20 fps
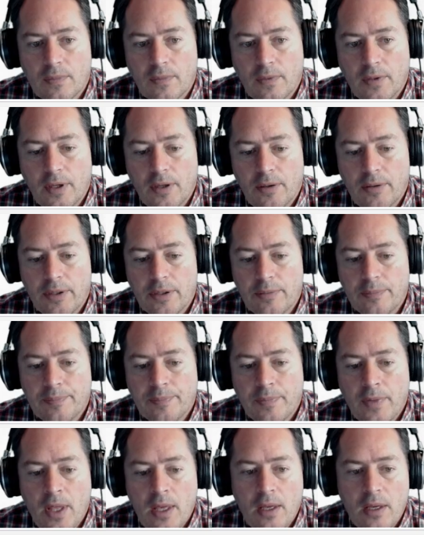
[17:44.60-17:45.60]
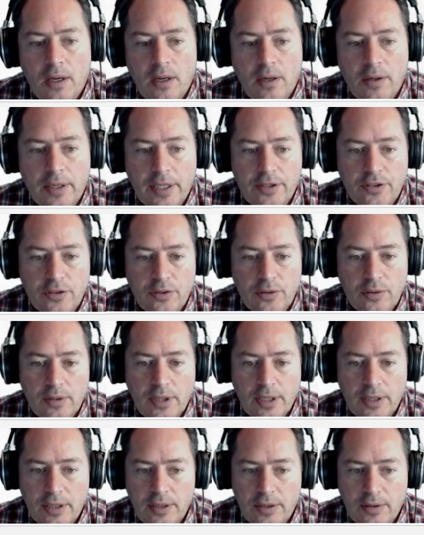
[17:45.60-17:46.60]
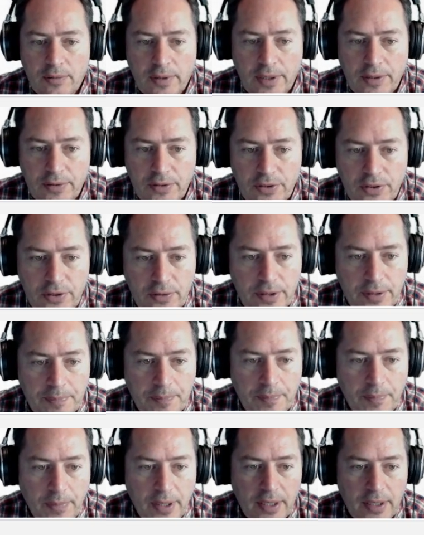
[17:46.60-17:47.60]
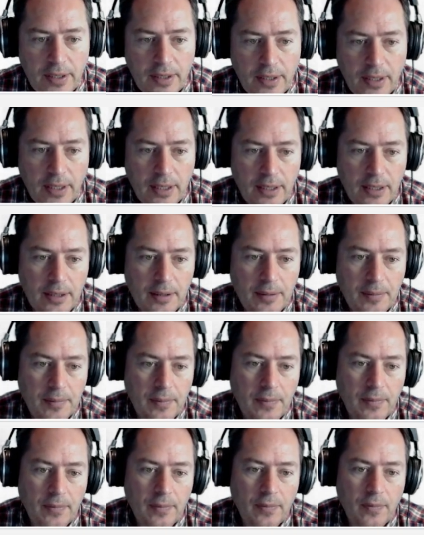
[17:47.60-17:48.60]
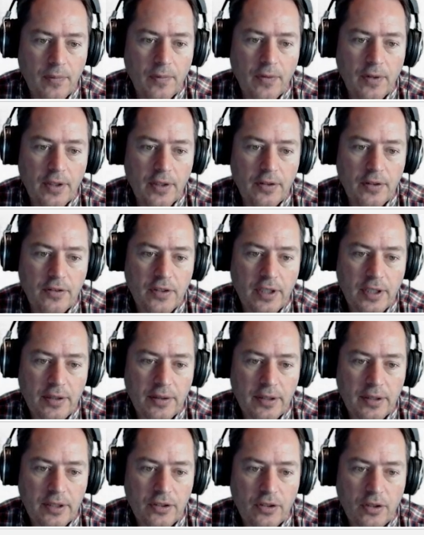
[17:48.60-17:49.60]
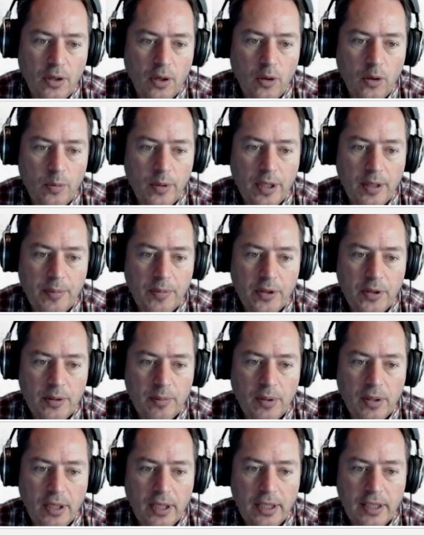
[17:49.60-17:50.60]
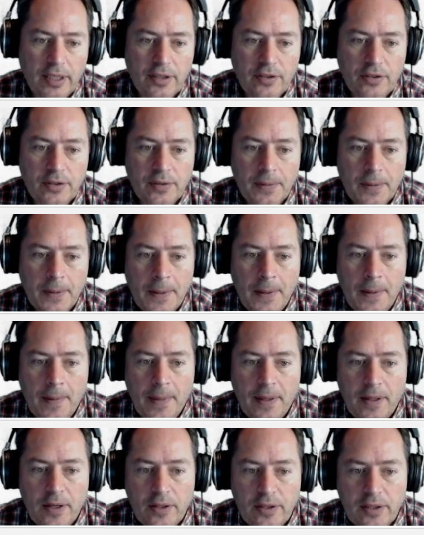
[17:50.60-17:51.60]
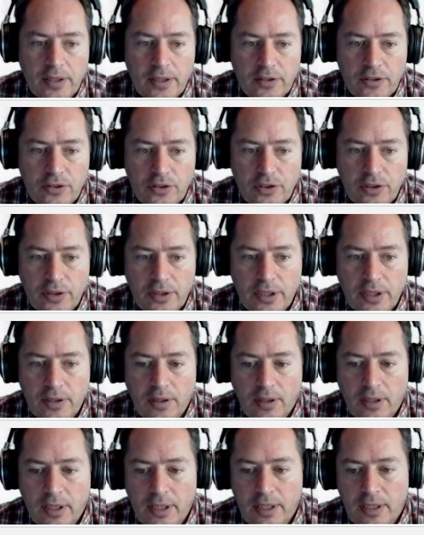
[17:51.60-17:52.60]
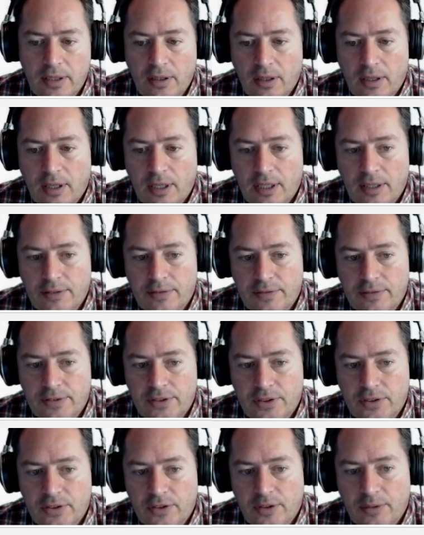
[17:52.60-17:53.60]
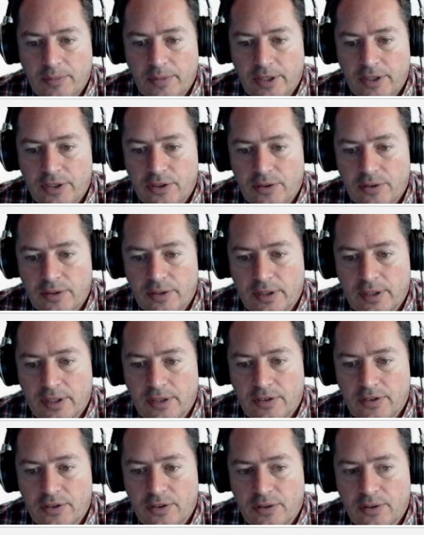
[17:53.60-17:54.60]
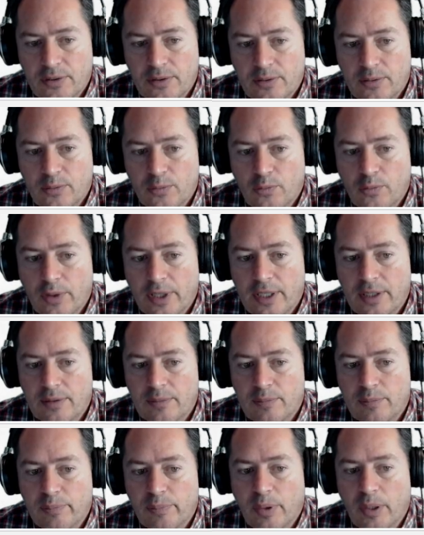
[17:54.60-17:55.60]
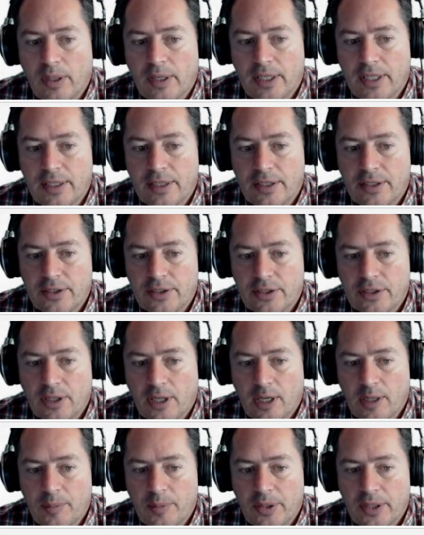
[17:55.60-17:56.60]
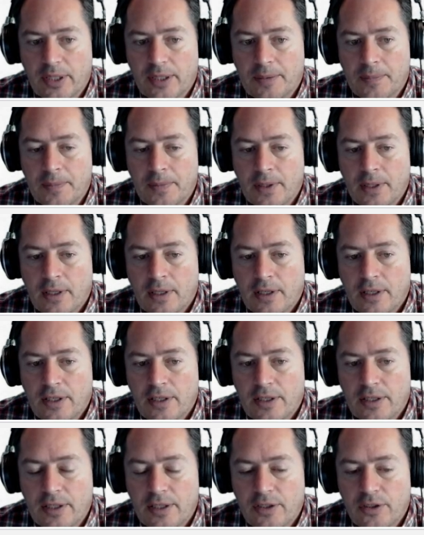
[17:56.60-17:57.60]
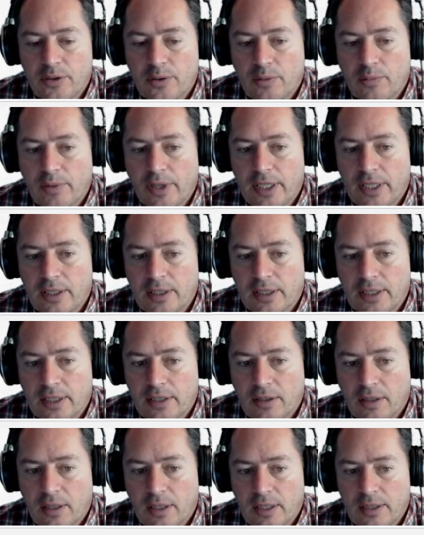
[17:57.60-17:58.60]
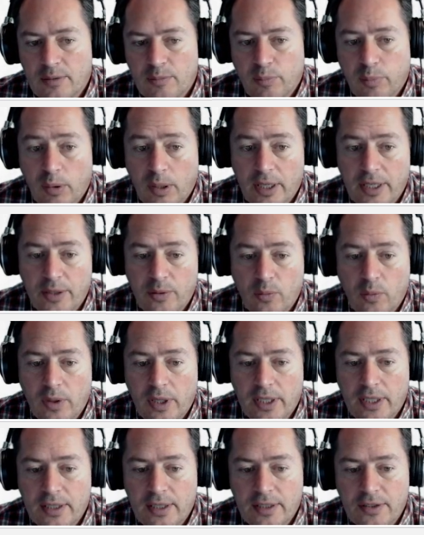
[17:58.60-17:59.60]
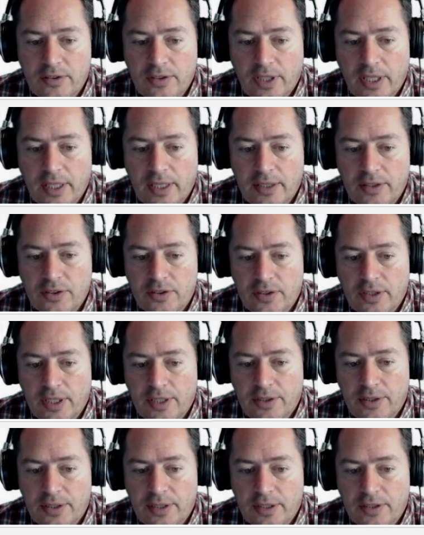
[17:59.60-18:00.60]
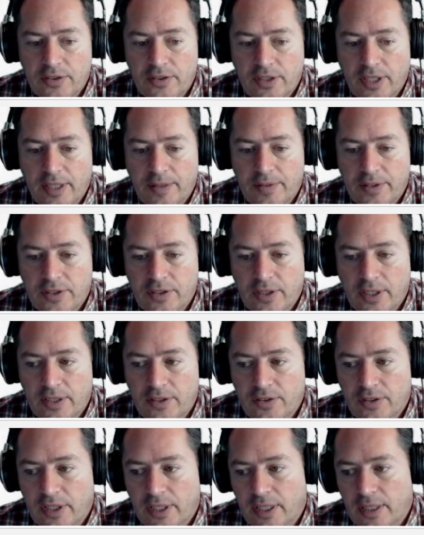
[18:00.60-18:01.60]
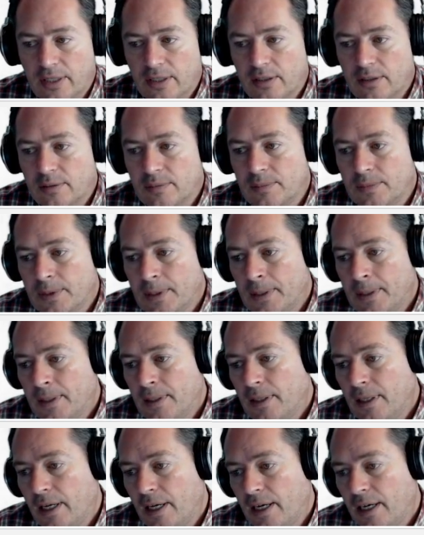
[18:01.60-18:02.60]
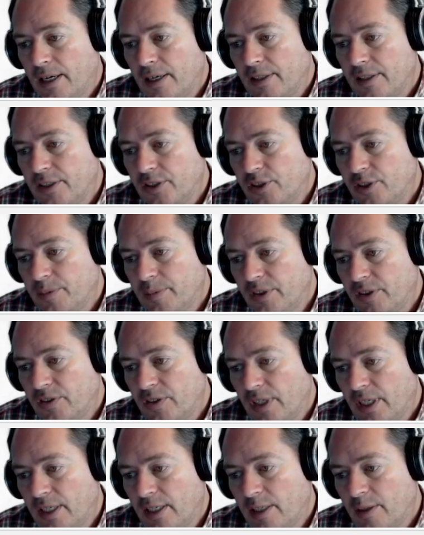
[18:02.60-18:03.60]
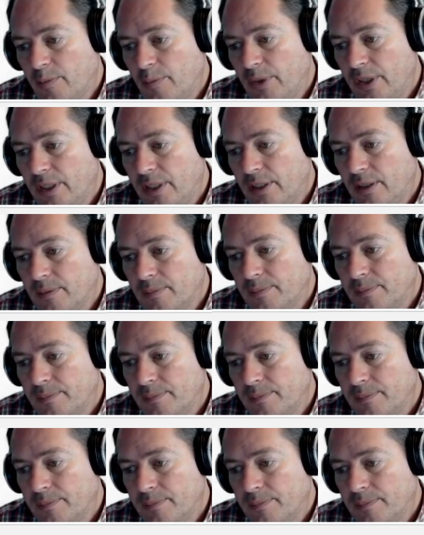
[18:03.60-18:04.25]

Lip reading: There we go. Okay, so I don't know what I was doing, but the secret is to open up your bodies. You're gonna turn it on and off just to make sure that it's the right body that you're copying. You're going to do a right click on body 1 in this case, and you're going to save it as an STL. This should be set at medium,